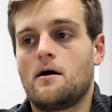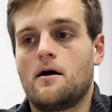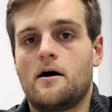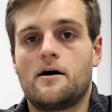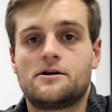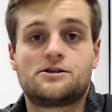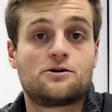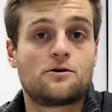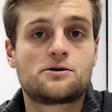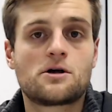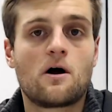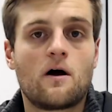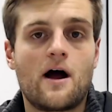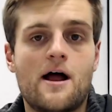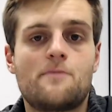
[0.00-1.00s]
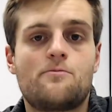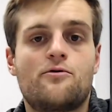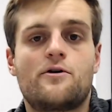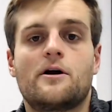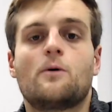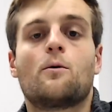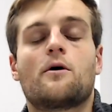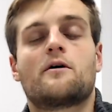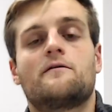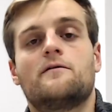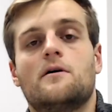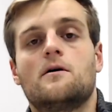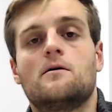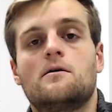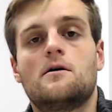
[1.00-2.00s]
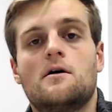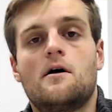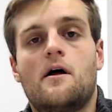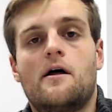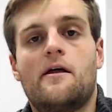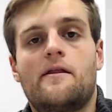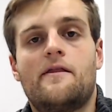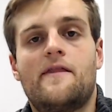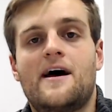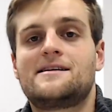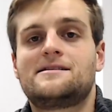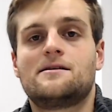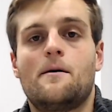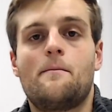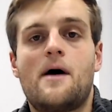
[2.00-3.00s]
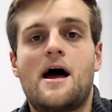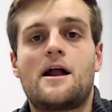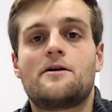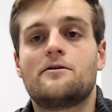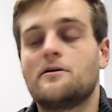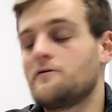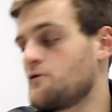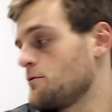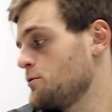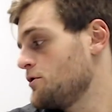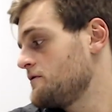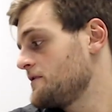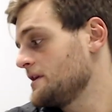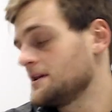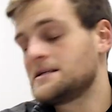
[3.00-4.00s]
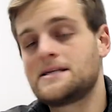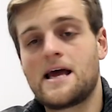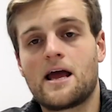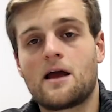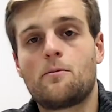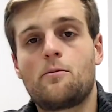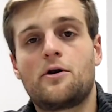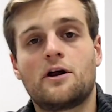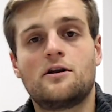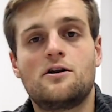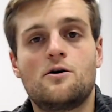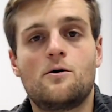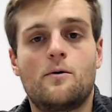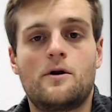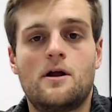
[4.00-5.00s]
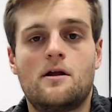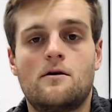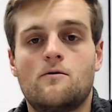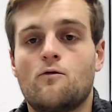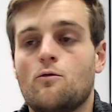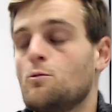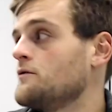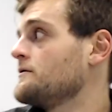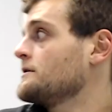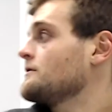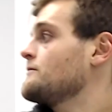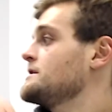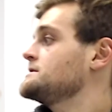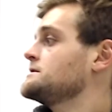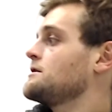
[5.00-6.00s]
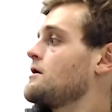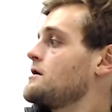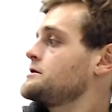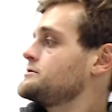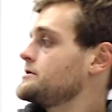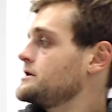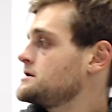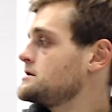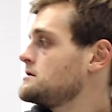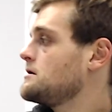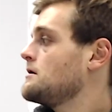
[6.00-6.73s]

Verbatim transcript: uh, surgical guide printing workflow, that's a matter of removing the tank, putting a new one in, removing the resin cartridge,